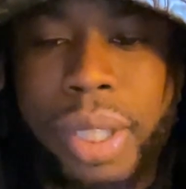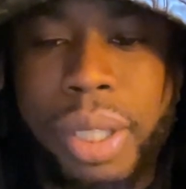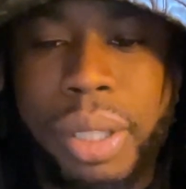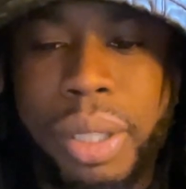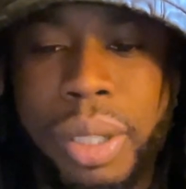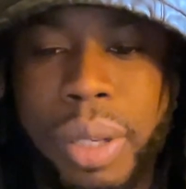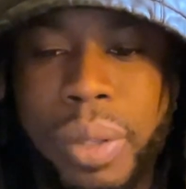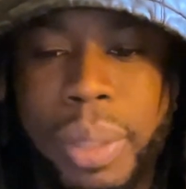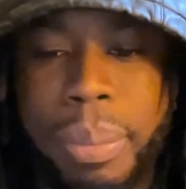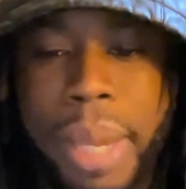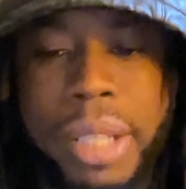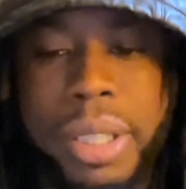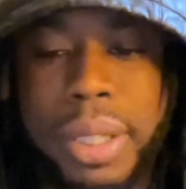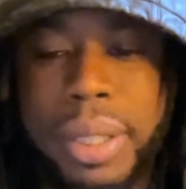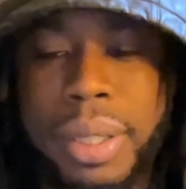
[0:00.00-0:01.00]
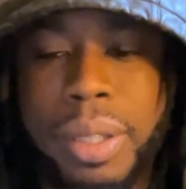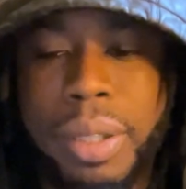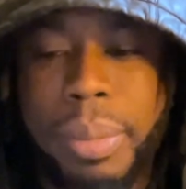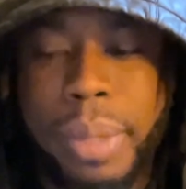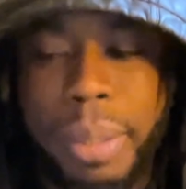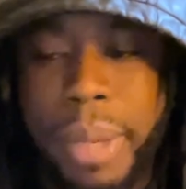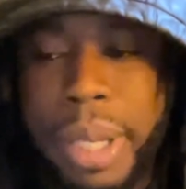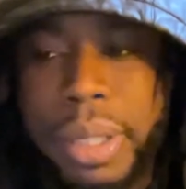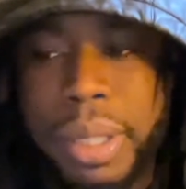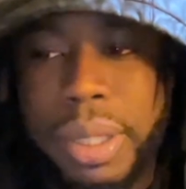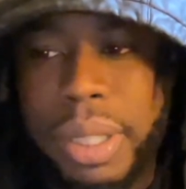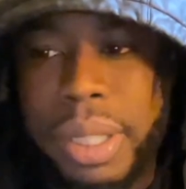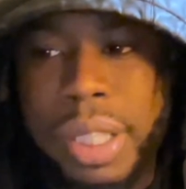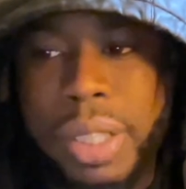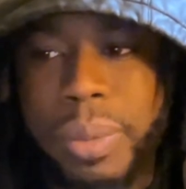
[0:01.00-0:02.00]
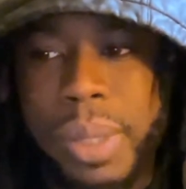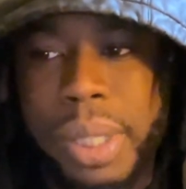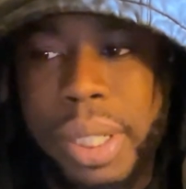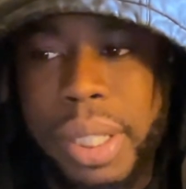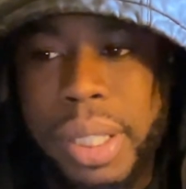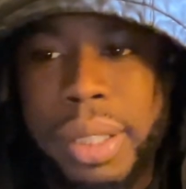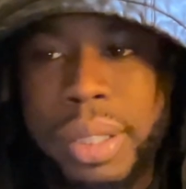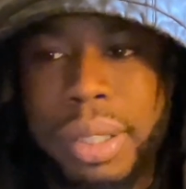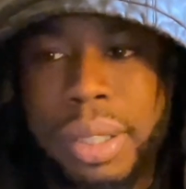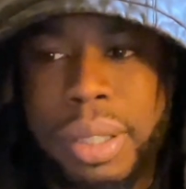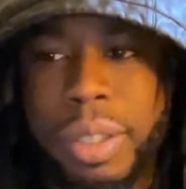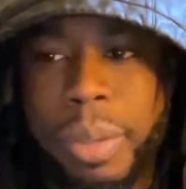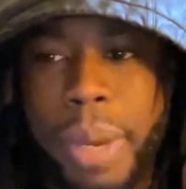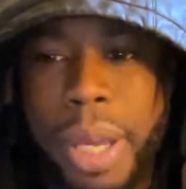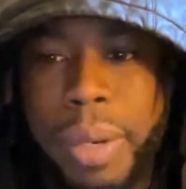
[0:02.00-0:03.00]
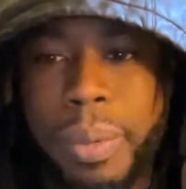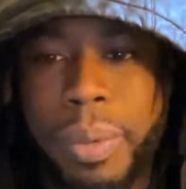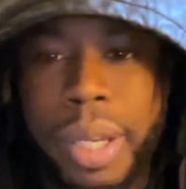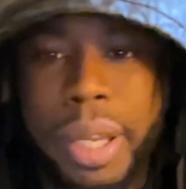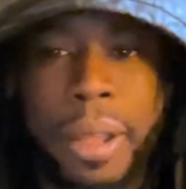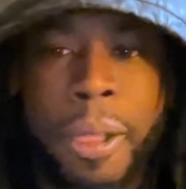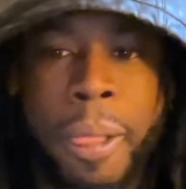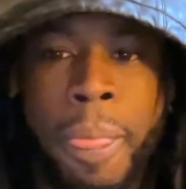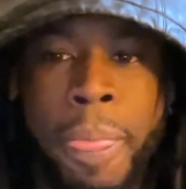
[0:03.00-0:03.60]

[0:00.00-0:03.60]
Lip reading: you know, the matrix is going to be the matrix. It is what it is, no matter what.